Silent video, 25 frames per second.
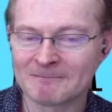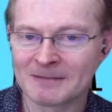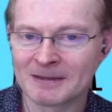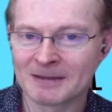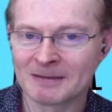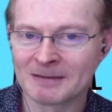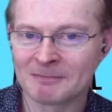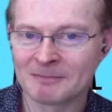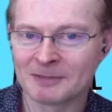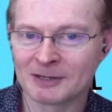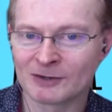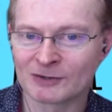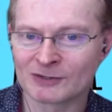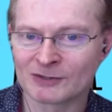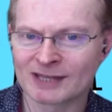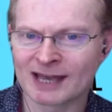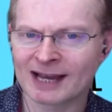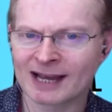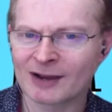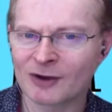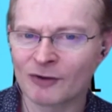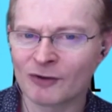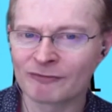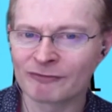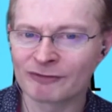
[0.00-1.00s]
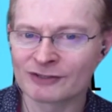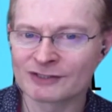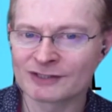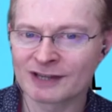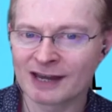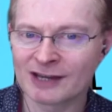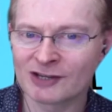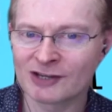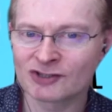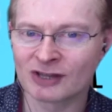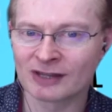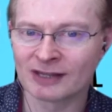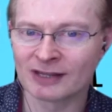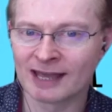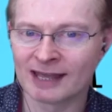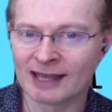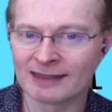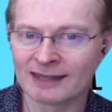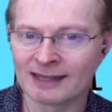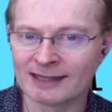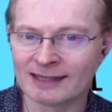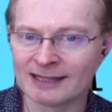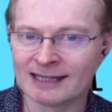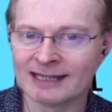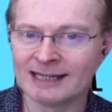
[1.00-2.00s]
Because that confrontation at the end
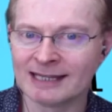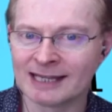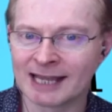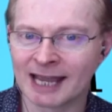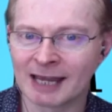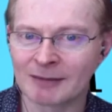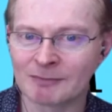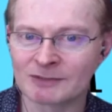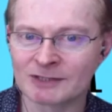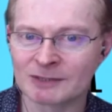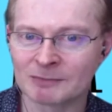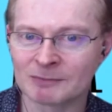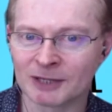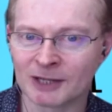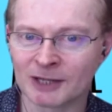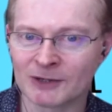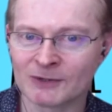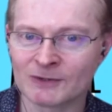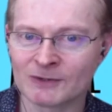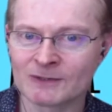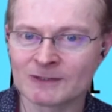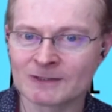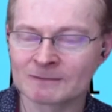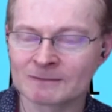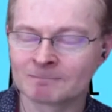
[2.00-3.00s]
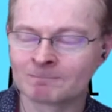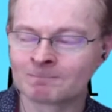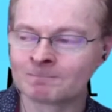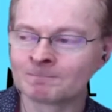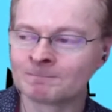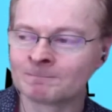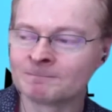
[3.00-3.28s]
that nearly came to blows.